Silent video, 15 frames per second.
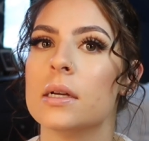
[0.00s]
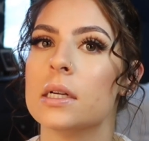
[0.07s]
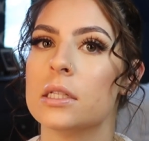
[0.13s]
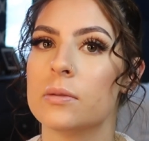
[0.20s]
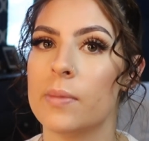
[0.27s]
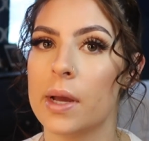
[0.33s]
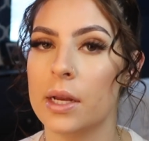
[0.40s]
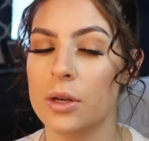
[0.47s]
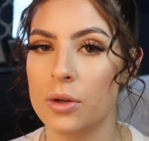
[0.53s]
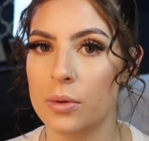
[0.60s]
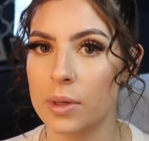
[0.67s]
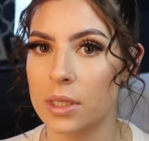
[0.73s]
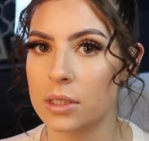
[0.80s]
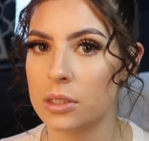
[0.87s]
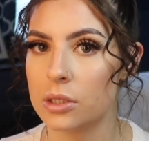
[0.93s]
It's my new
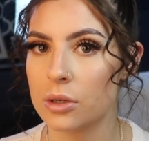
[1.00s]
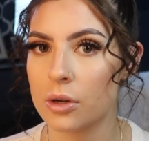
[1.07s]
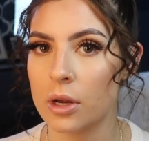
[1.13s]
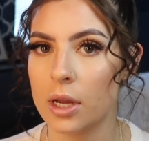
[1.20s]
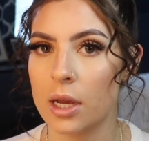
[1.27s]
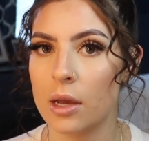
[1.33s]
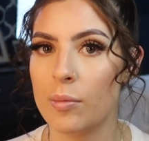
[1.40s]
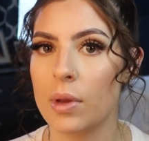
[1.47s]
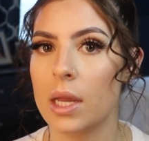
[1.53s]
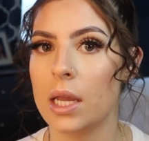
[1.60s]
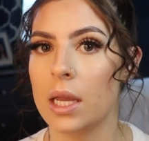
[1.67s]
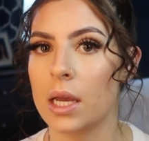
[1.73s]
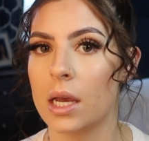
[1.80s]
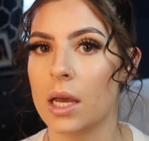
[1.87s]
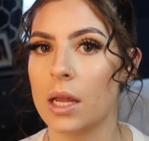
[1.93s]
Instagram,
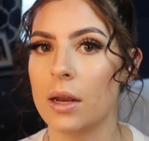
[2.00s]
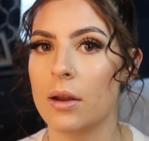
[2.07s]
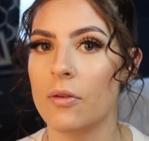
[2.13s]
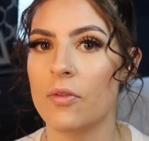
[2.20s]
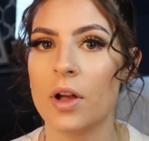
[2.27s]
and